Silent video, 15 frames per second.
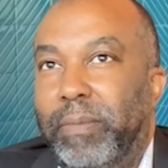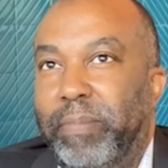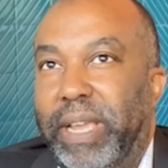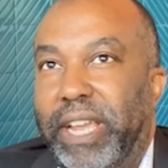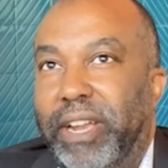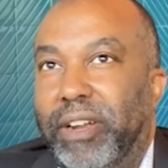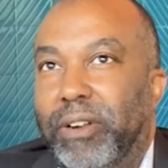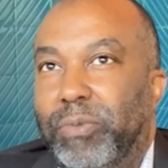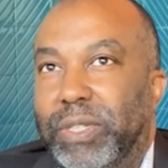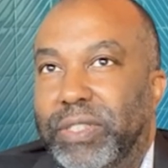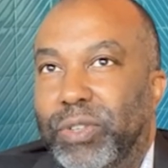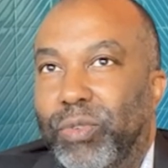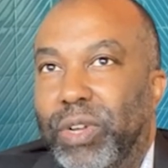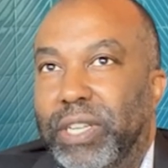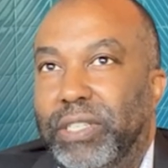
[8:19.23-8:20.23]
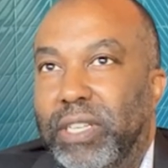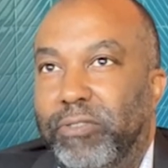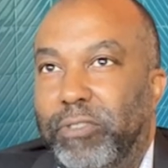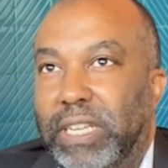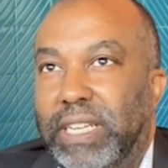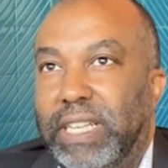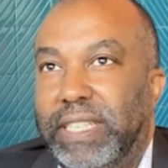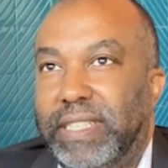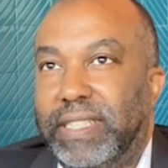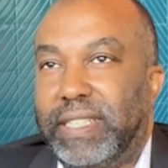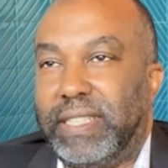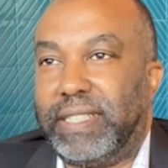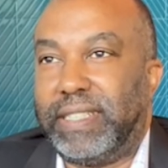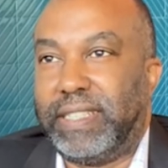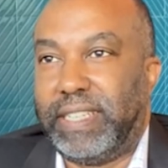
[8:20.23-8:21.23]
mayor was going to release
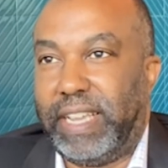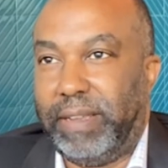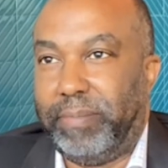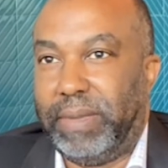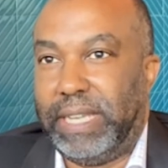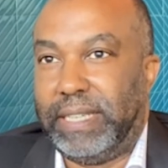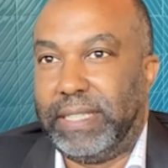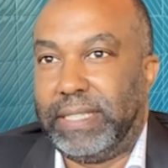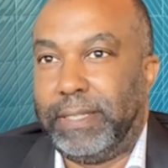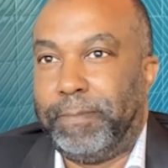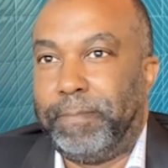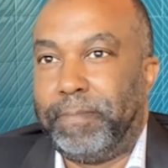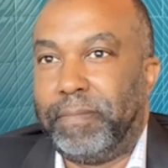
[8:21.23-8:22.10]
a statement